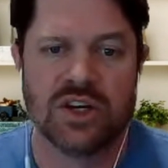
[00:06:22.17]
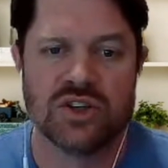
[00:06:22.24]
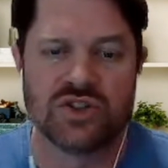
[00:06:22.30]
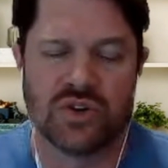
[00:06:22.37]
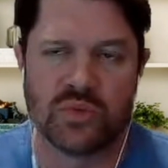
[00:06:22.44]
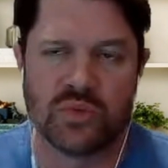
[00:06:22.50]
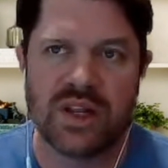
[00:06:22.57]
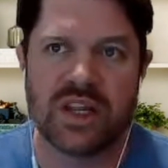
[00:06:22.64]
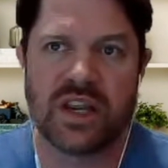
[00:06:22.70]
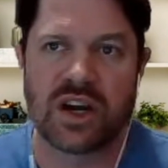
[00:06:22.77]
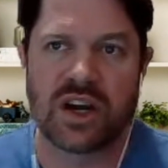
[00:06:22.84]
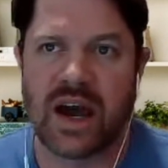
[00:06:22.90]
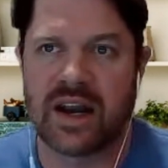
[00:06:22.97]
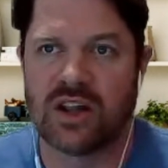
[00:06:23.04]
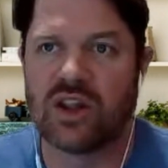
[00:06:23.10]
So really,
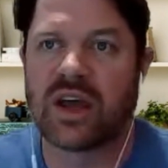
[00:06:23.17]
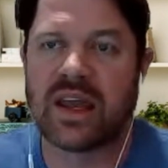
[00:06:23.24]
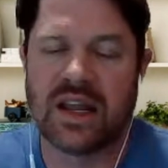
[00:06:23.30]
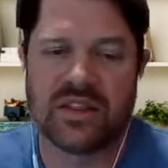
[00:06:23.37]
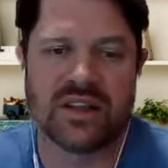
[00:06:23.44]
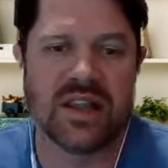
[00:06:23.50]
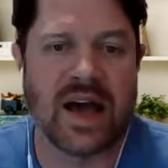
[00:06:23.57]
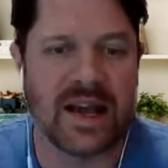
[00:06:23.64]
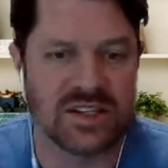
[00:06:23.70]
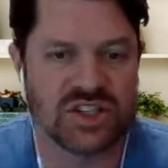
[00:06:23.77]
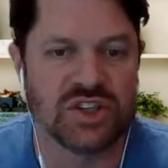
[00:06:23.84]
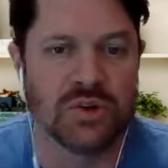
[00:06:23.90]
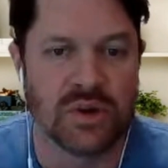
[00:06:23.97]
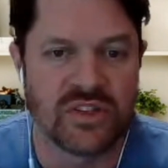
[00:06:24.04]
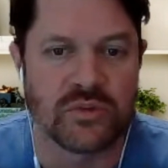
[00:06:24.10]
you're kind of looking at the last
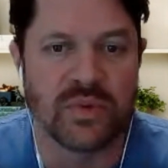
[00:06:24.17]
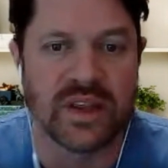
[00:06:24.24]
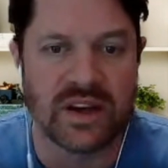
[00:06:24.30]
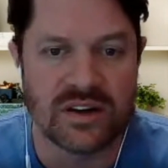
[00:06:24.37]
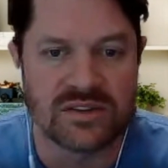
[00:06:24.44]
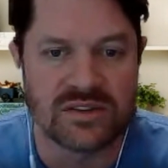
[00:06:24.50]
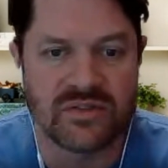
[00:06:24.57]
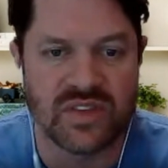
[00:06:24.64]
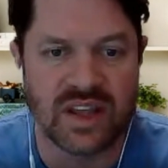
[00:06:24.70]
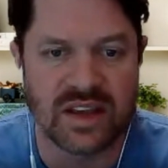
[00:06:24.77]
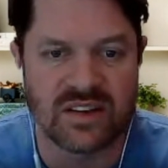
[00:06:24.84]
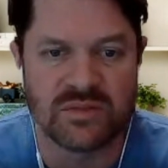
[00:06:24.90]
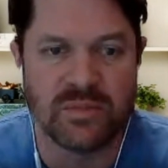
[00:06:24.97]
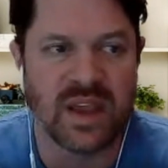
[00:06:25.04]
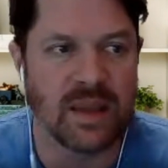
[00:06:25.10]
2 to 3 years of
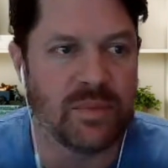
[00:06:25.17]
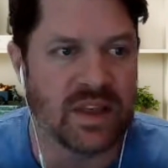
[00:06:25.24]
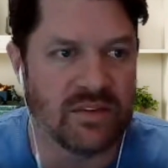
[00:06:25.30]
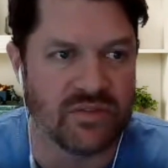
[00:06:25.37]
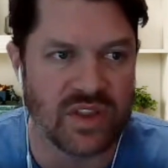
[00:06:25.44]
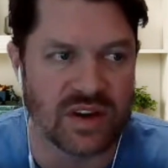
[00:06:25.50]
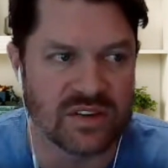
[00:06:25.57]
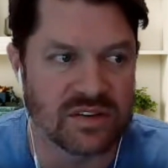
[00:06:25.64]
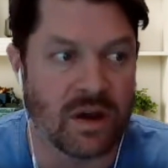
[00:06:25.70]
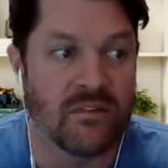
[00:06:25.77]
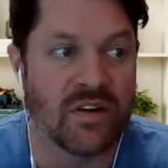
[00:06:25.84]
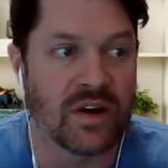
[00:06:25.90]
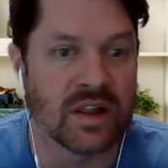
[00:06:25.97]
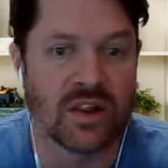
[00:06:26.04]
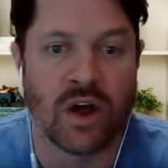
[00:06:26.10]
things. Maybe if there's a
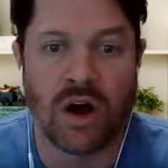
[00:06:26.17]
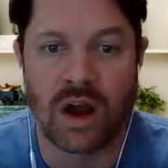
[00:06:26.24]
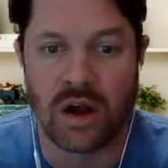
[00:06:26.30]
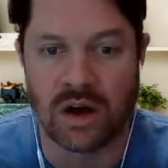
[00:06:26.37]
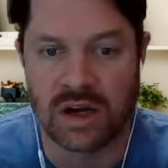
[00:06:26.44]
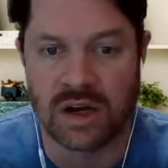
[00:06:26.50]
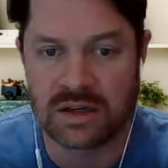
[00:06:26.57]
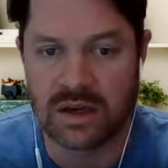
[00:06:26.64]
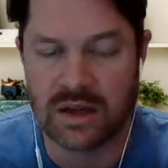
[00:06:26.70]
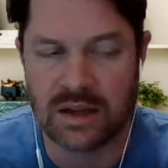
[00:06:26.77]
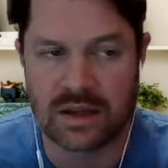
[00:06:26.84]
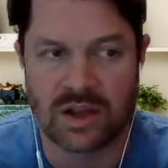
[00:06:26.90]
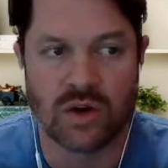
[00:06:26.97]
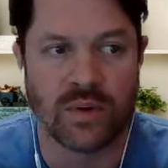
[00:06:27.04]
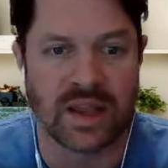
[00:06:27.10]
very long
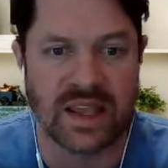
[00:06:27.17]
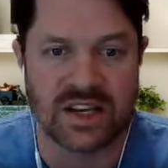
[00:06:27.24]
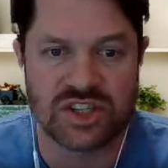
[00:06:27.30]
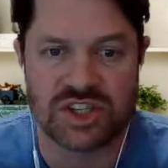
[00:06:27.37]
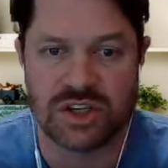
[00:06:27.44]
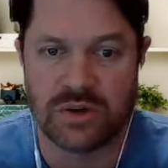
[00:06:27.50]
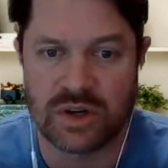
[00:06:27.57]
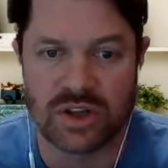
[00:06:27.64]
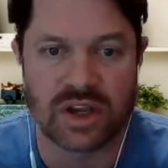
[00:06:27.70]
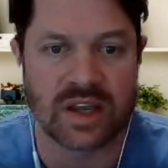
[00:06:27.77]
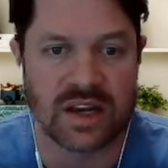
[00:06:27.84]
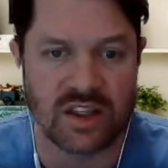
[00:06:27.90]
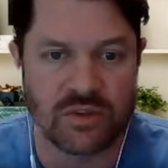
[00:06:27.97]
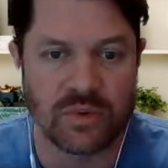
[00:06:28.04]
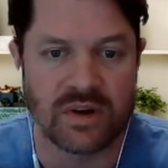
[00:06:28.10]
ongoing issue, you're
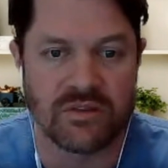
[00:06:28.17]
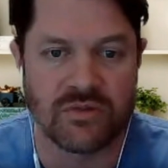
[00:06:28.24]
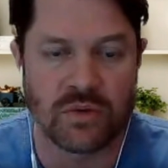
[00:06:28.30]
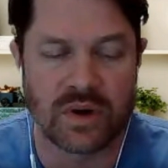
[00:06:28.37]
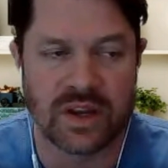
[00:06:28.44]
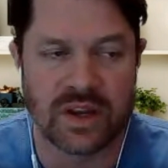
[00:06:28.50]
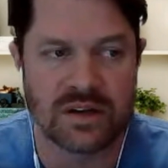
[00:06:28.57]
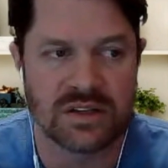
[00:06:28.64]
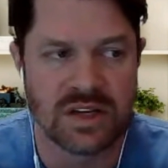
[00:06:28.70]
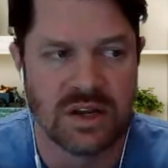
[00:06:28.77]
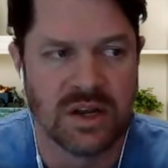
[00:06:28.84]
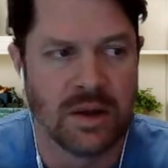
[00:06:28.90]
looking at 3 or 4 years.